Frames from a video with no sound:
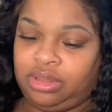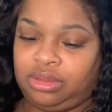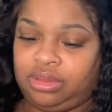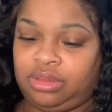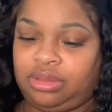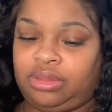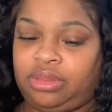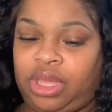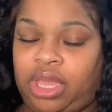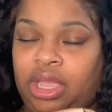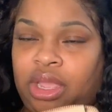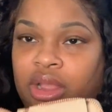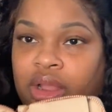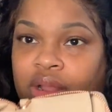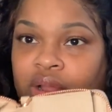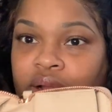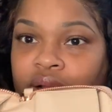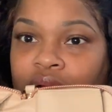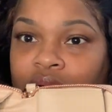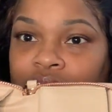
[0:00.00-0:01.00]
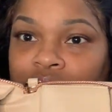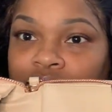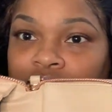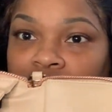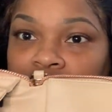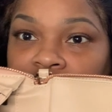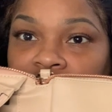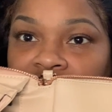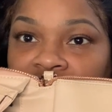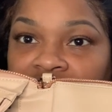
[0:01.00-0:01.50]
there
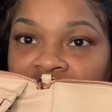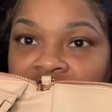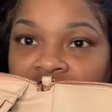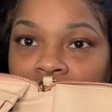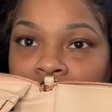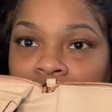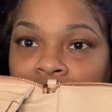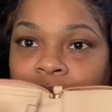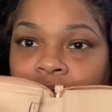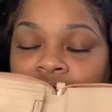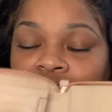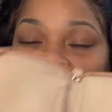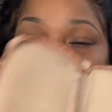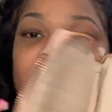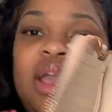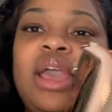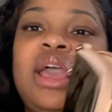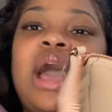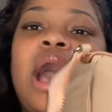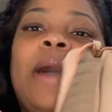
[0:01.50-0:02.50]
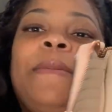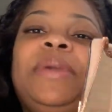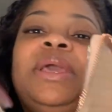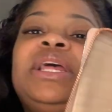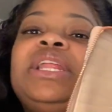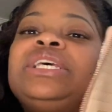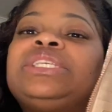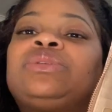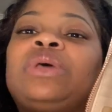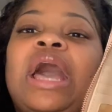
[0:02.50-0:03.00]
in that part. I mean,
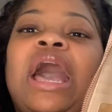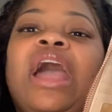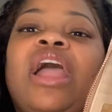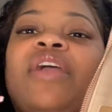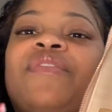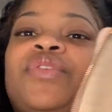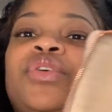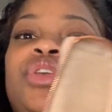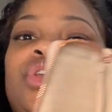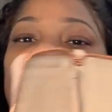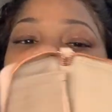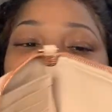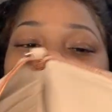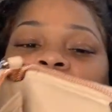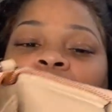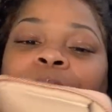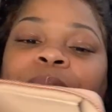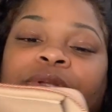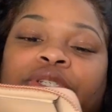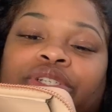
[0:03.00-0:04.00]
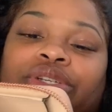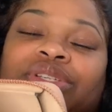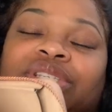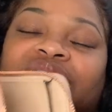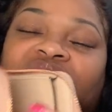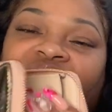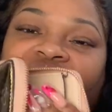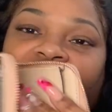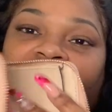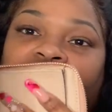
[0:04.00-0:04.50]
it's however you want to put your
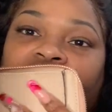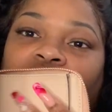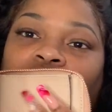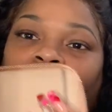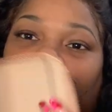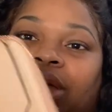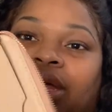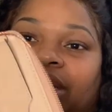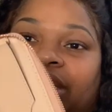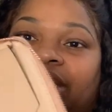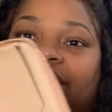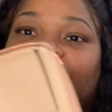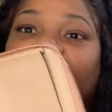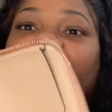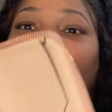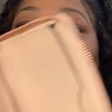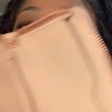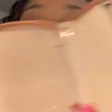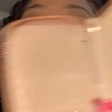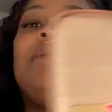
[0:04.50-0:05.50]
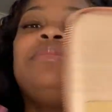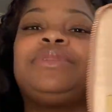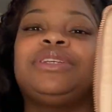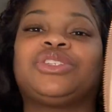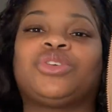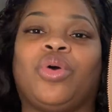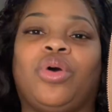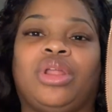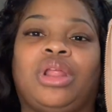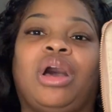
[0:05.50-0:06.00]
stuff in your wallet. I'm
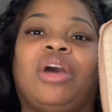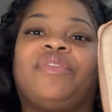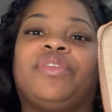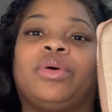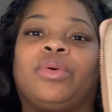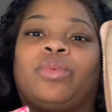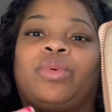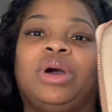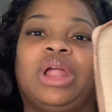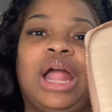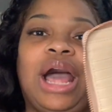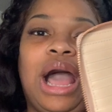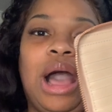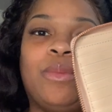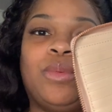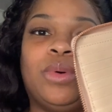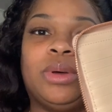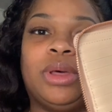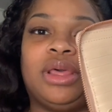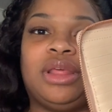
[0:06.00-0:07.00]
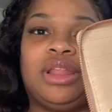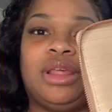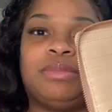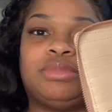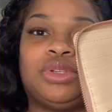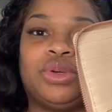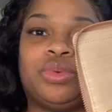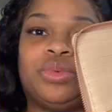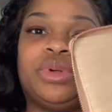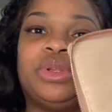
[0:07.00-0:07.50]
just going off of what I will end up
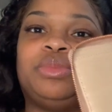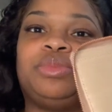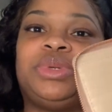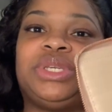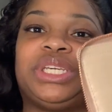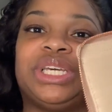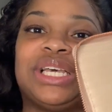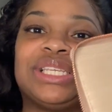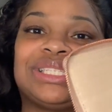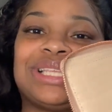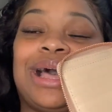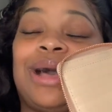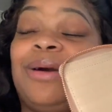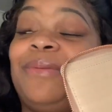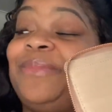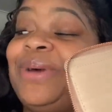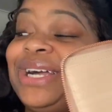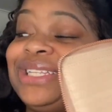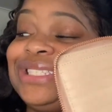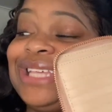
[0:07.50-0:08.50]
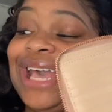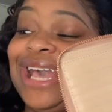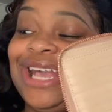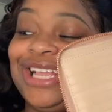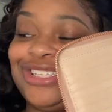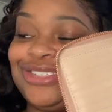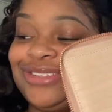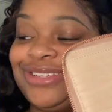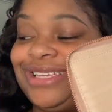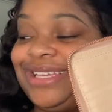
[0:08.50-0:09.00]
doing because I'm about to
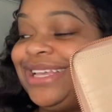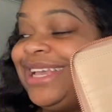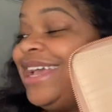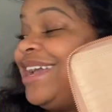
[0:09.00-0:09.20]
actually